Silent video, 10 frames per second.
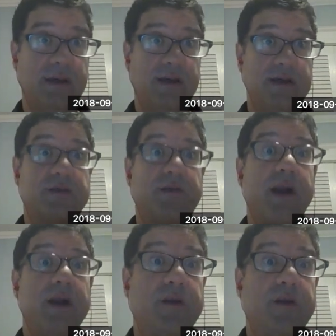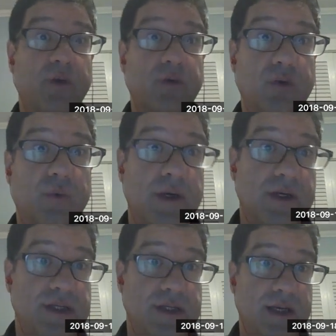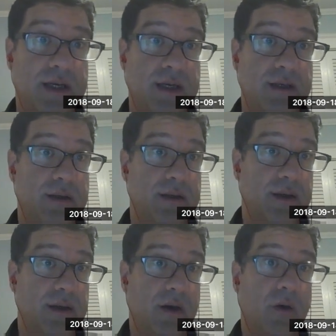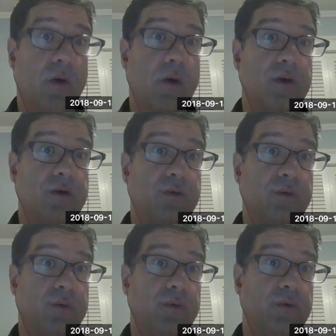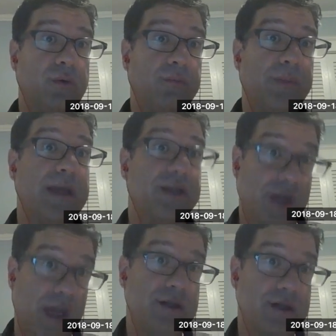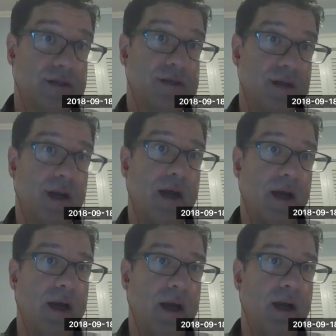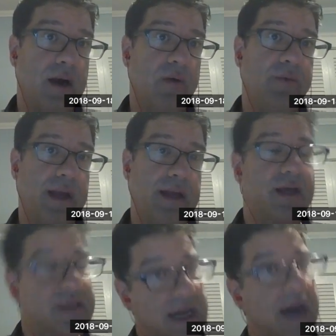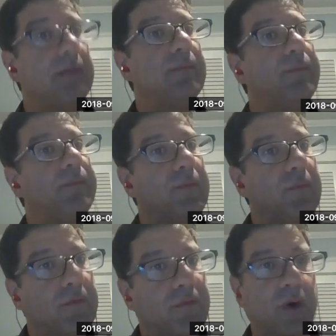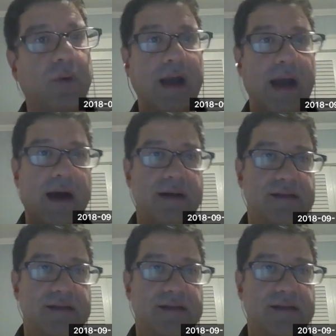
is very difficult to understand or to make changes on that. And I start from the hard